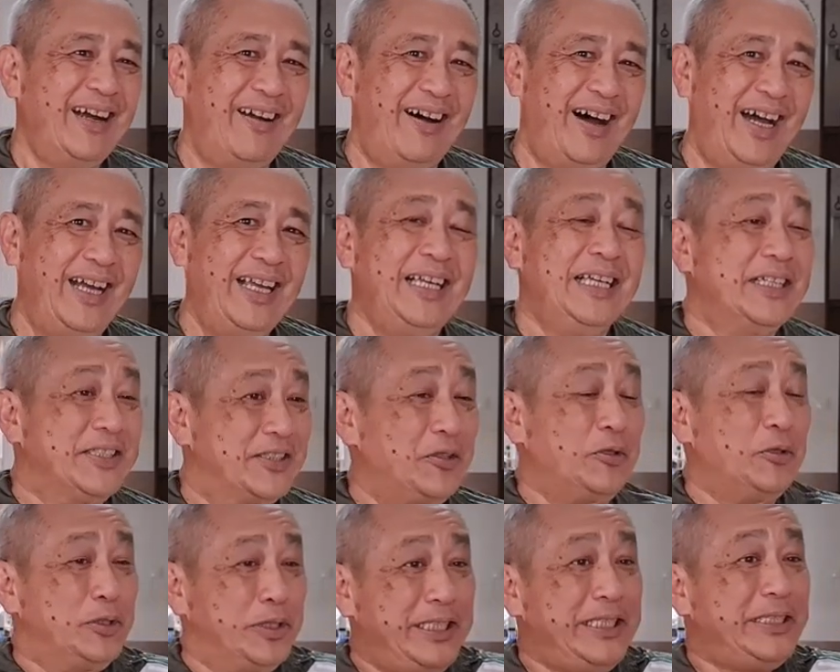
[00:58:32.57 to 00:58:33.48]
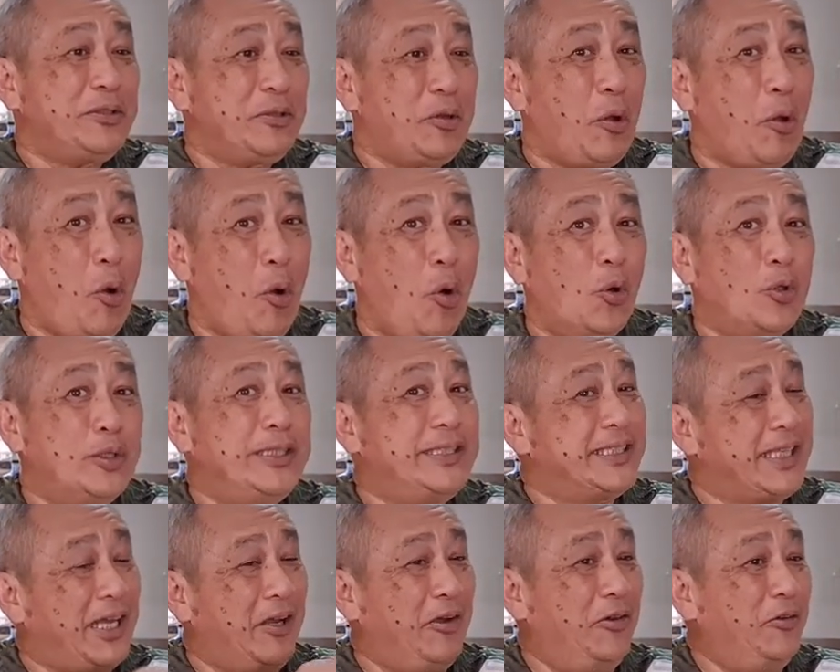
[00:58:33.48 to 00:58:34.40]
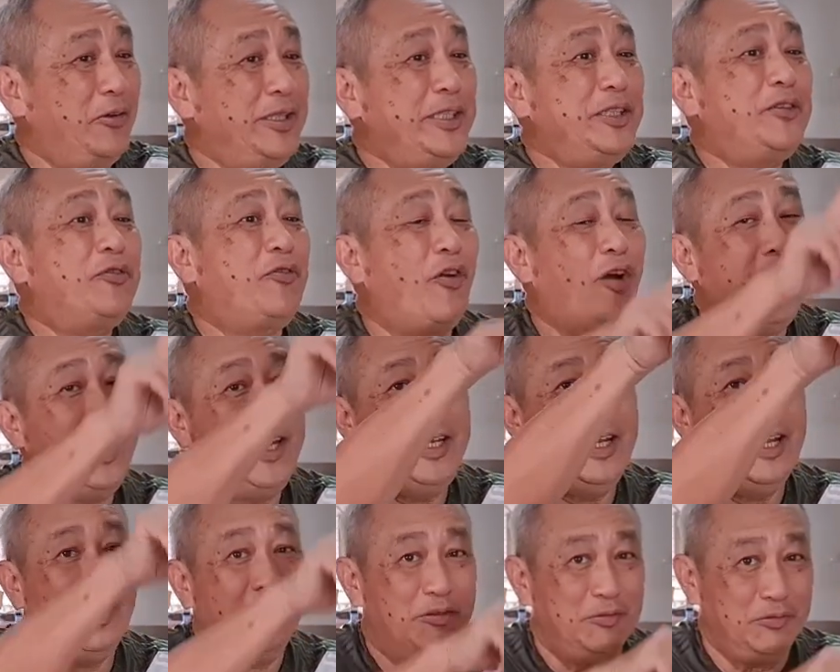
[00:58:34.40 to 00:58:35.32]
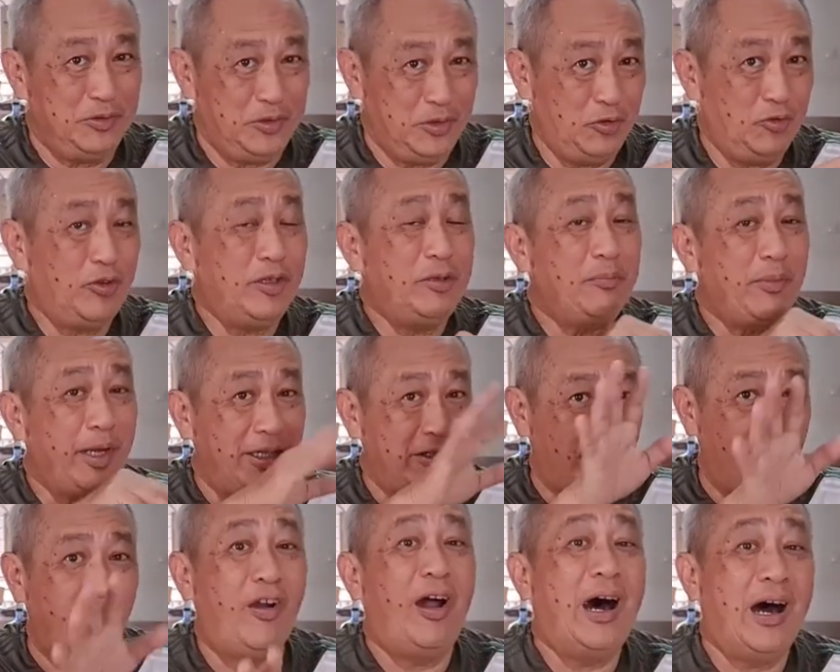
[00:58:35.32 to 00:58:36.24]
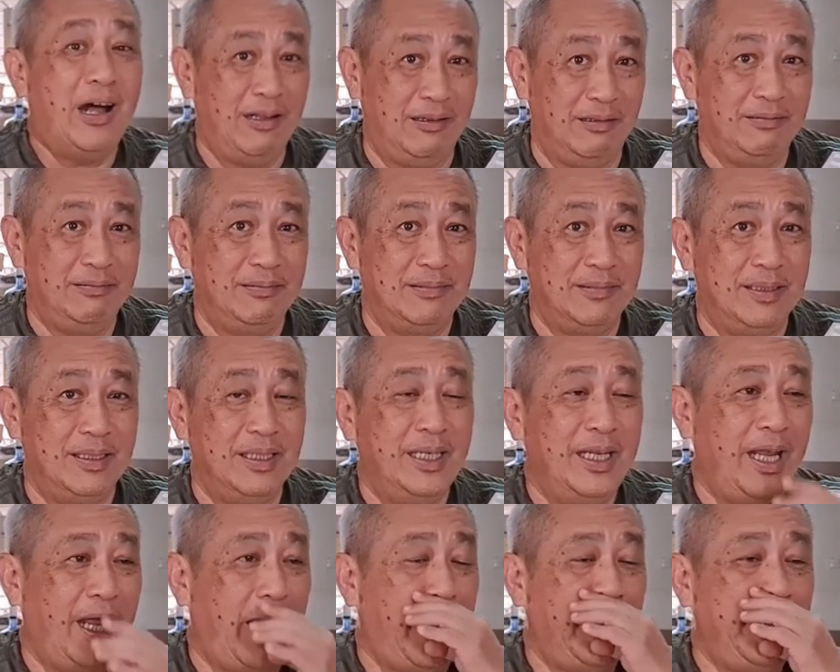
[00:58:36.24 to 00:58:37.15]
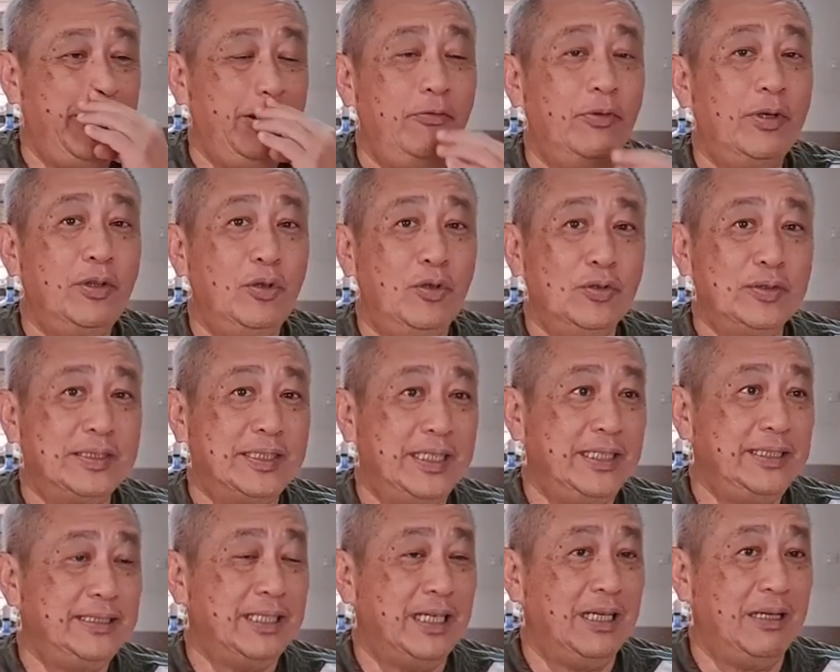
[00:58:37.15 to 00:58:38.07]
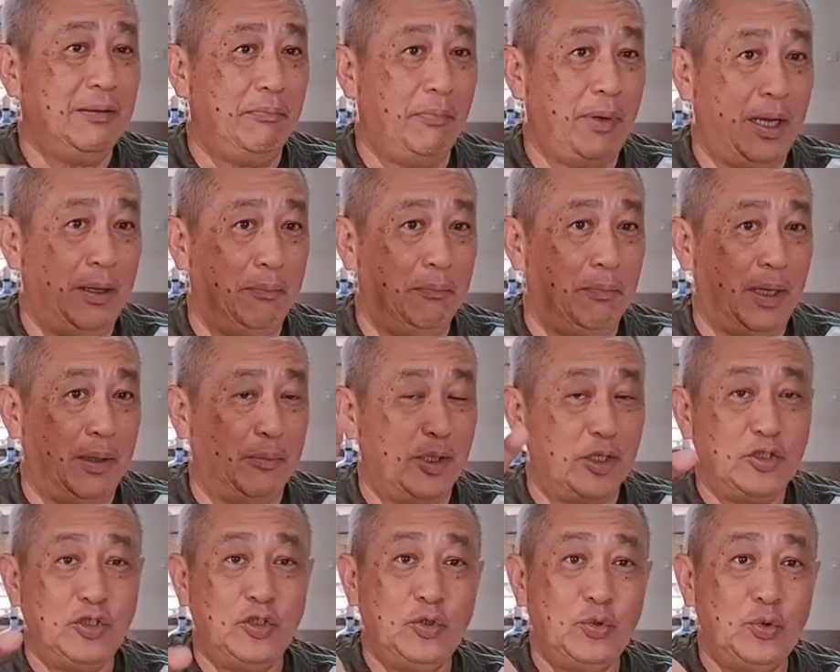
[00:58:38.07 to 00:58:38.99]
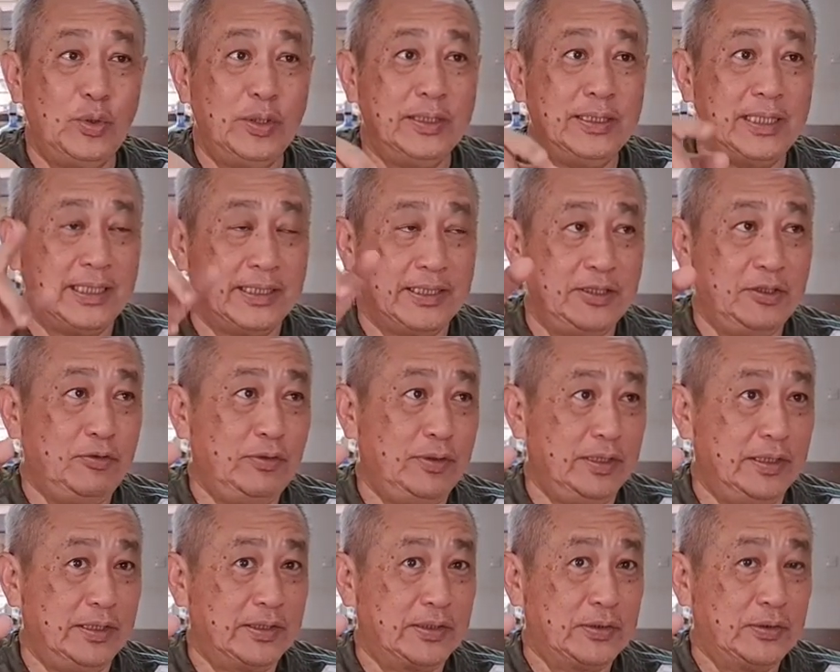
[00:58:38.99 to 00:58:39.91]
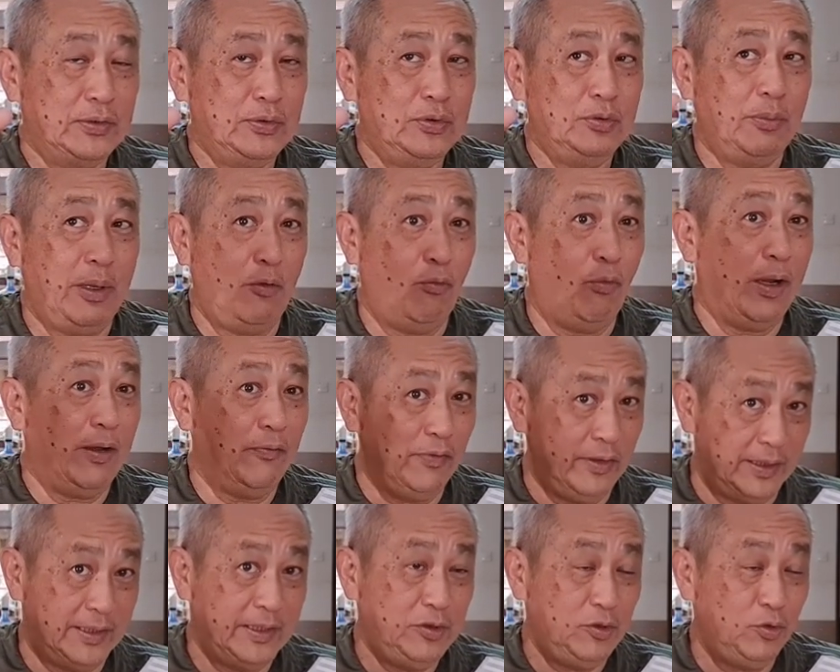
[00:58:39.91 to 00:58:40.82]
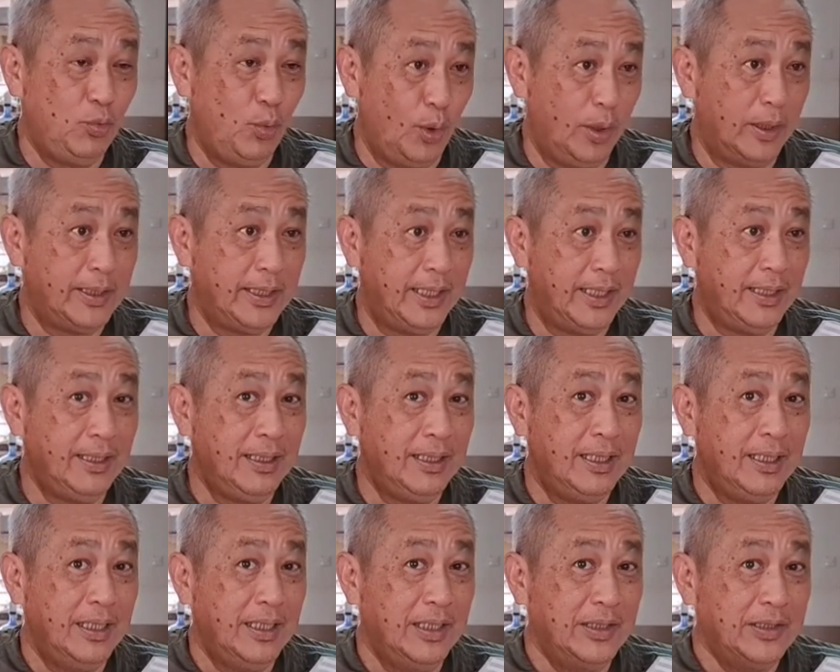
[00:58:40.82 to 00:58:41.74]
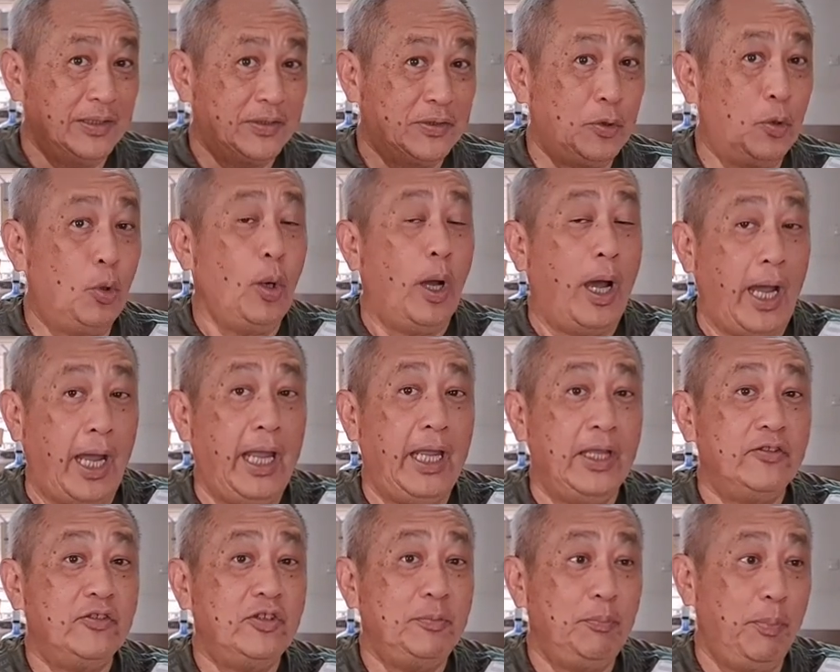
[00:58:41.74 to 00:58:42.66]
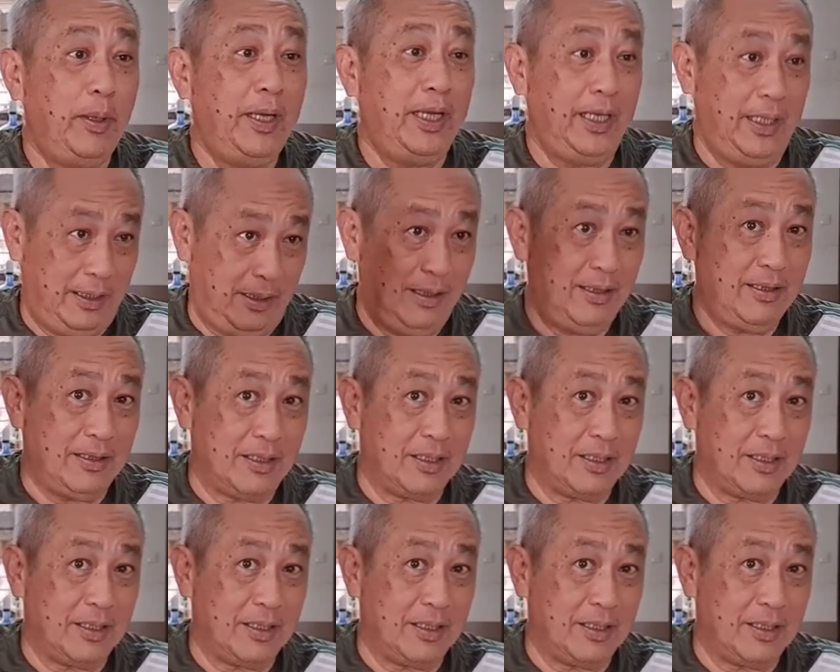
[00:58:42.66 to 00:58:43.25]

alright. So this, all this I already tried out during my trial. And even those days, my children are still in school. My wife is still working. So I actually paid